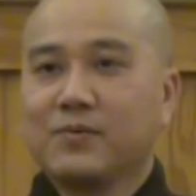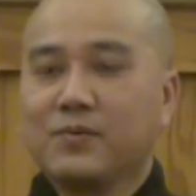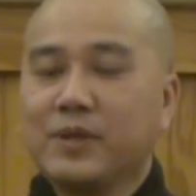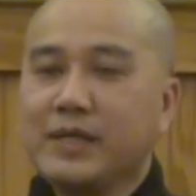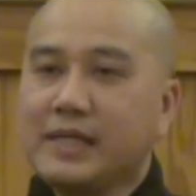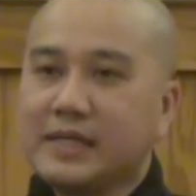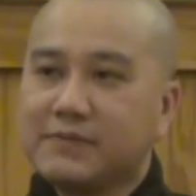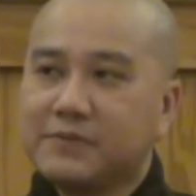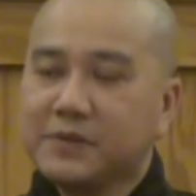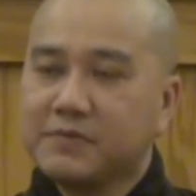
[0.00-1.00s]
We
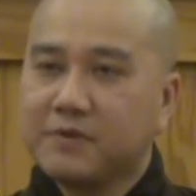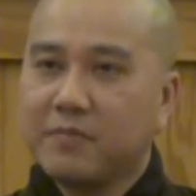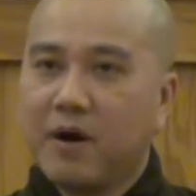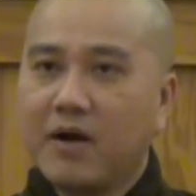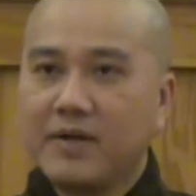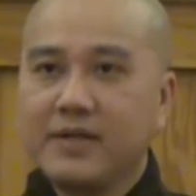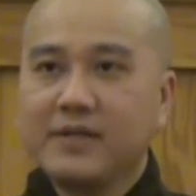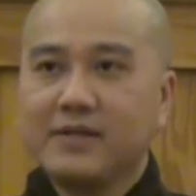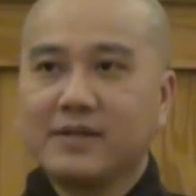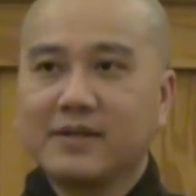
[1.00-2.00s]
need food for
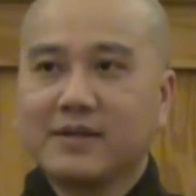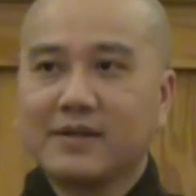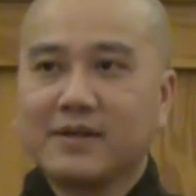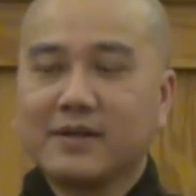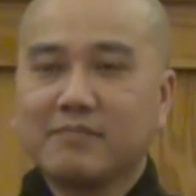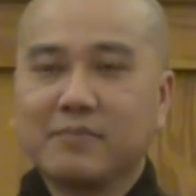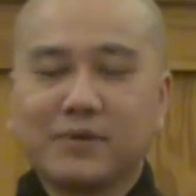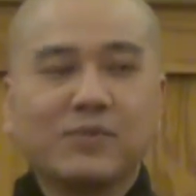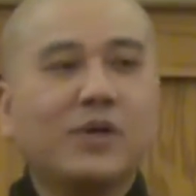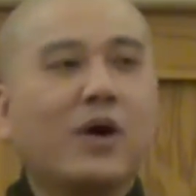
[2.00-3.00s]
body,
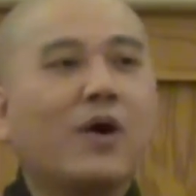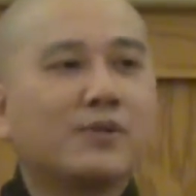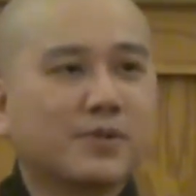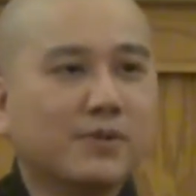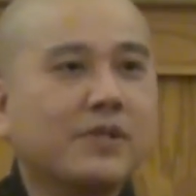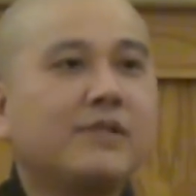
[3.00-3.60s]
but we also